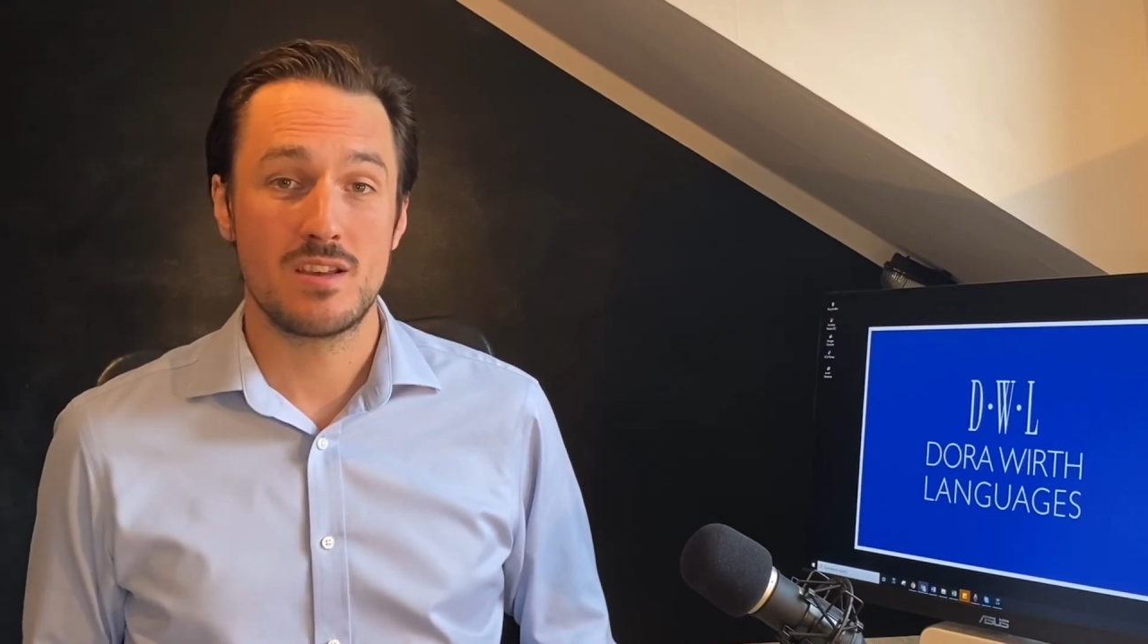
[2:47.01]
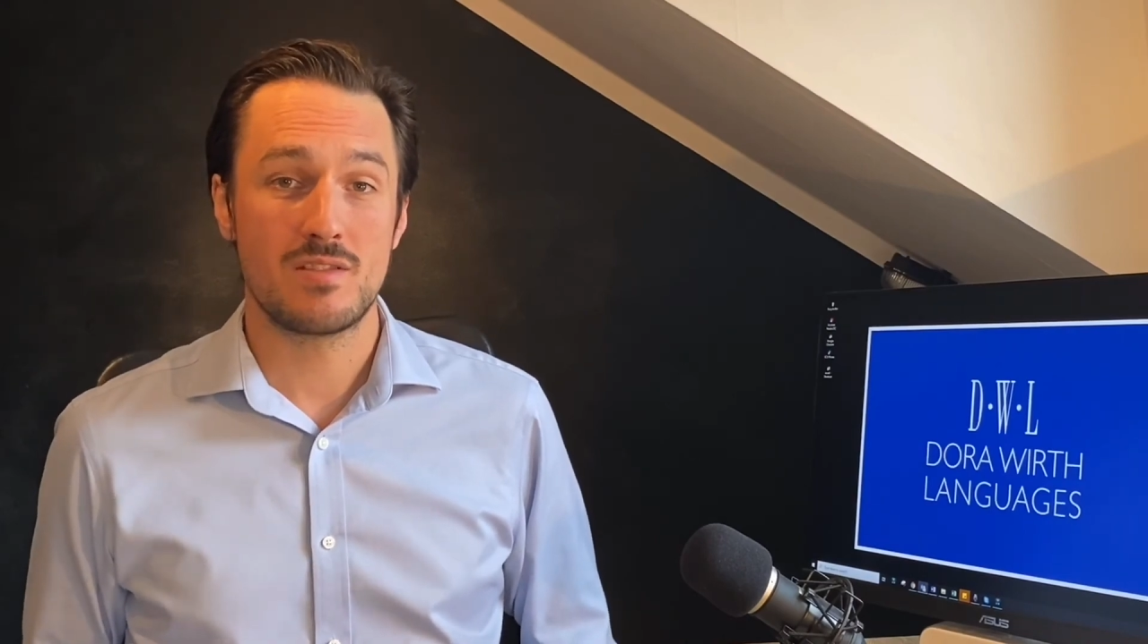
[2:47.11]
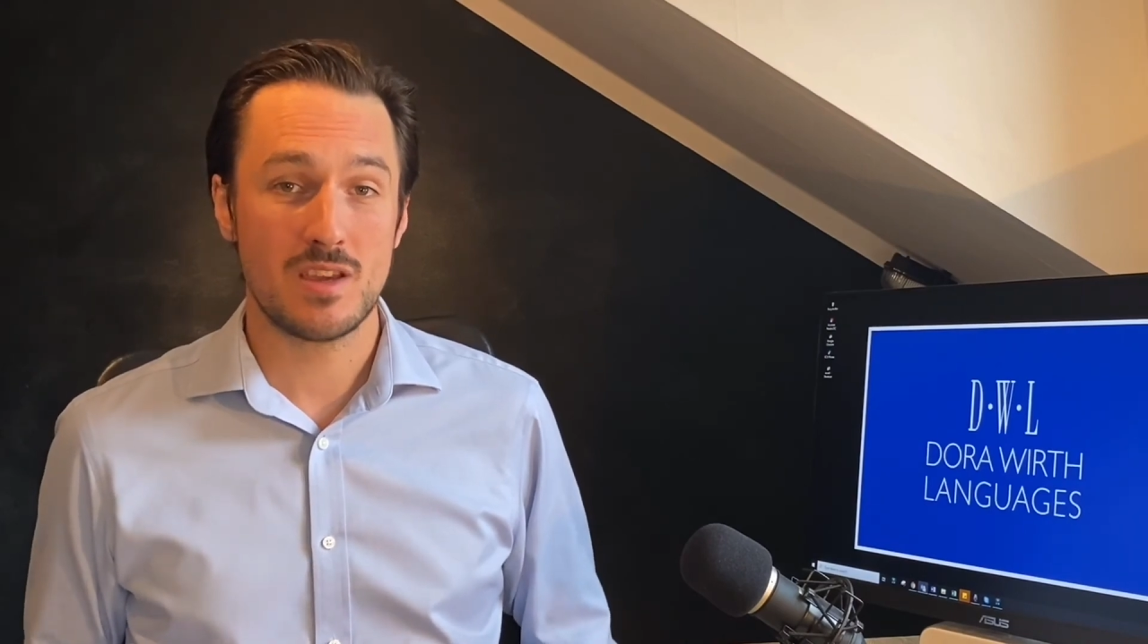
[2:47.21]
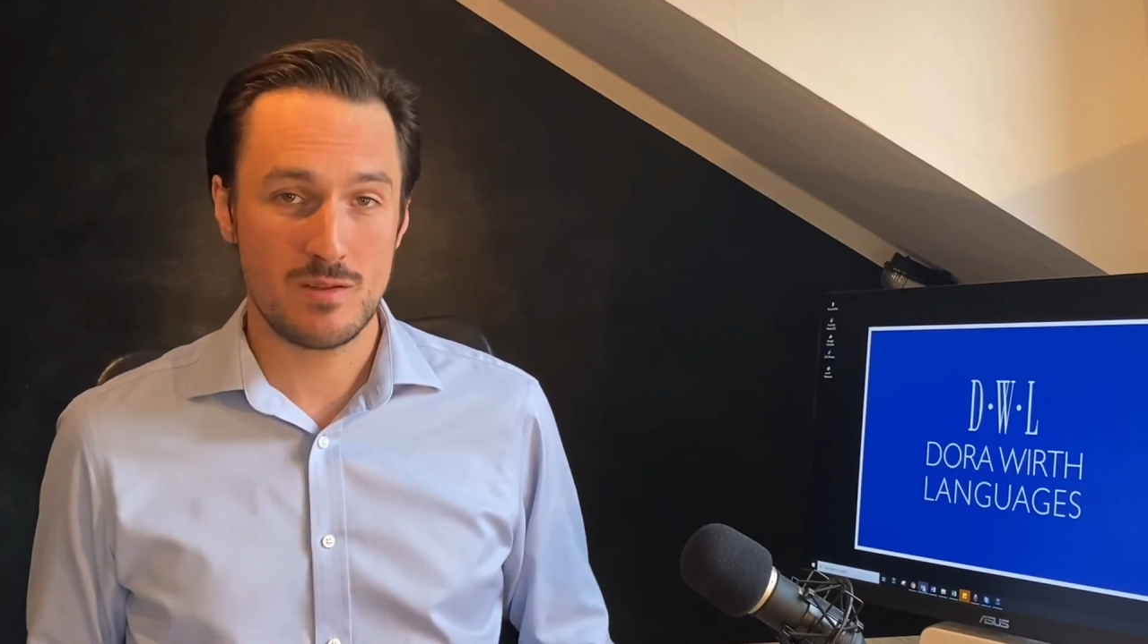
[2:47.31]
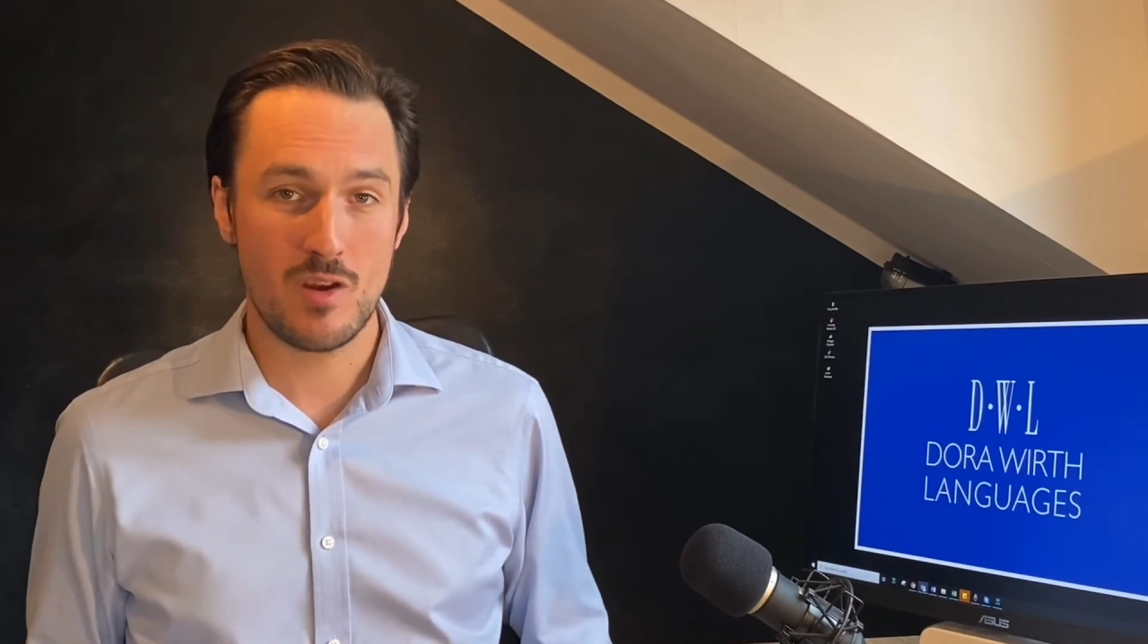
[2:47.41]

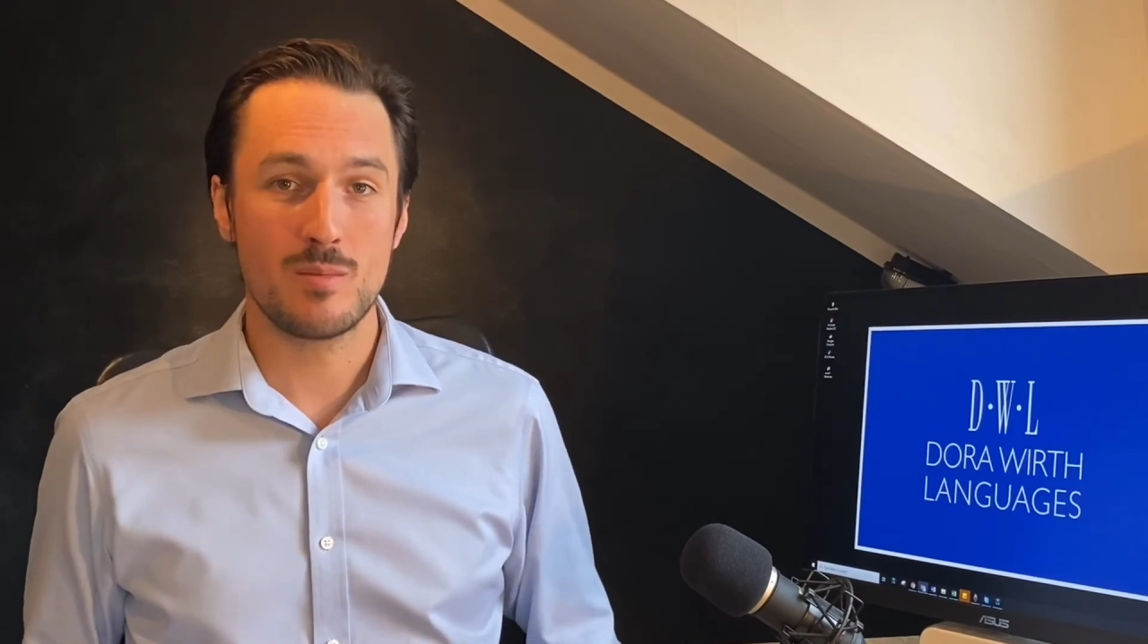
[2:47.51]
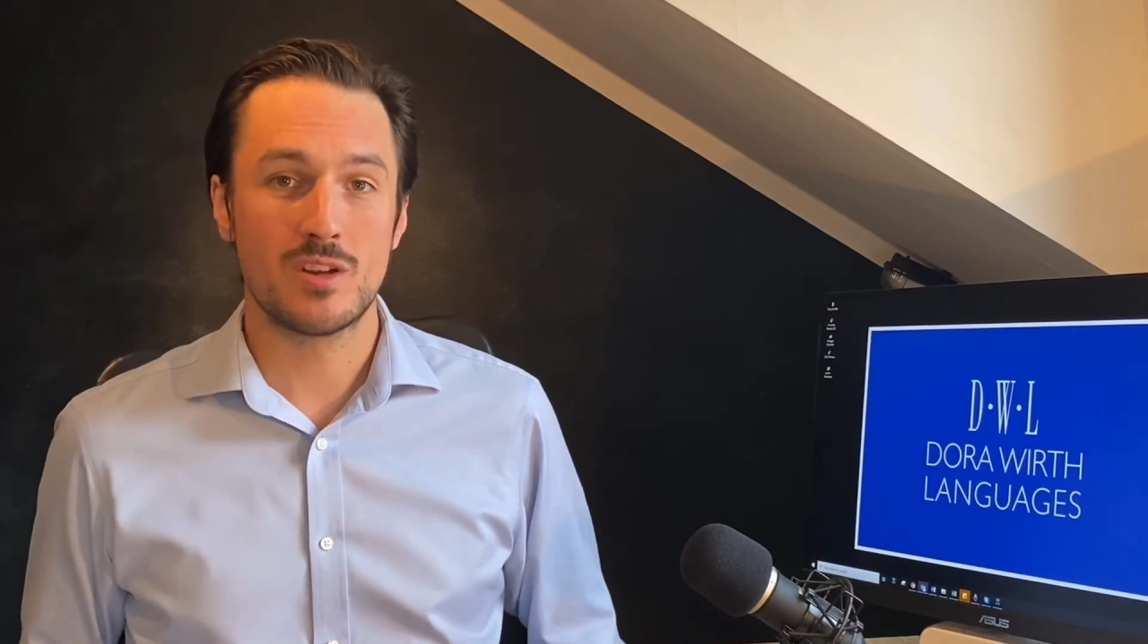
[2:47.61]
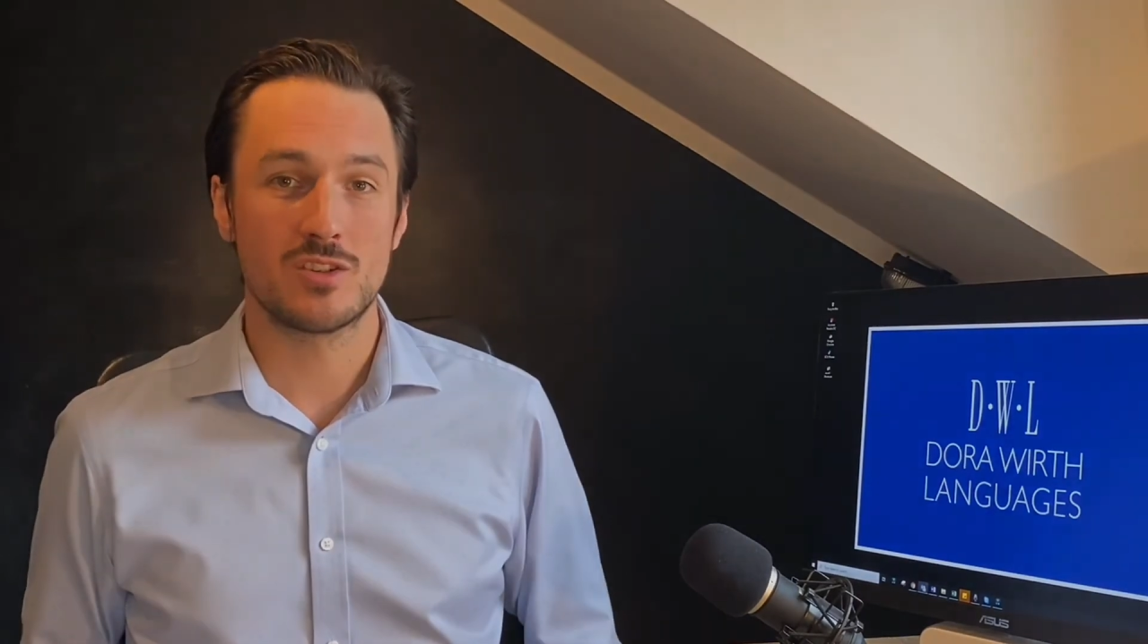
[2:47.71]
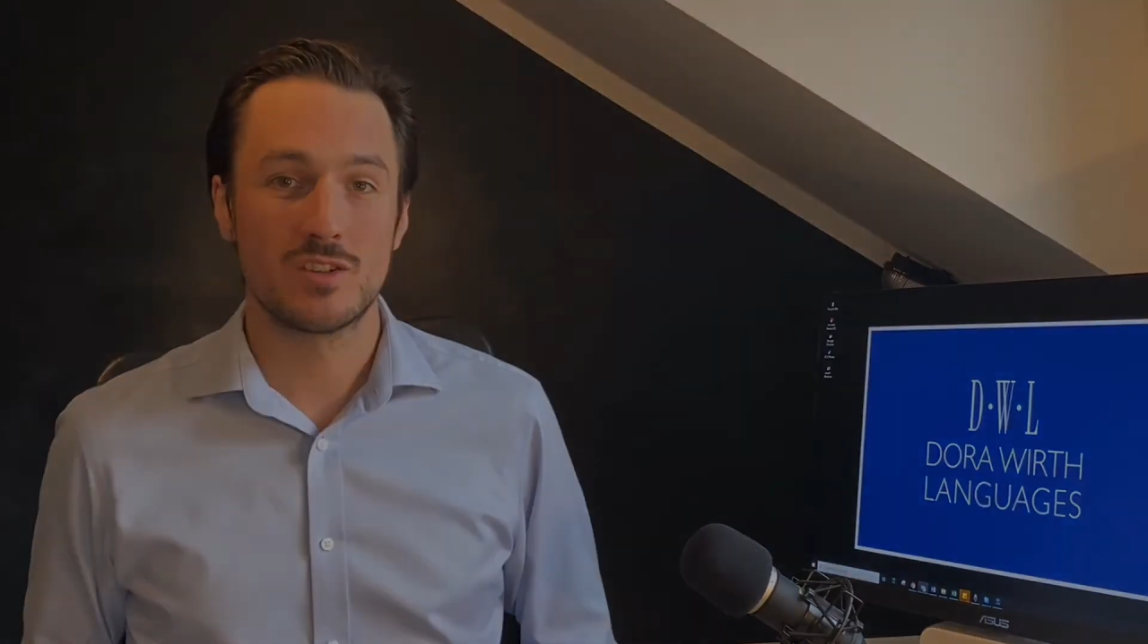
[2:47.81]
Thank you very much.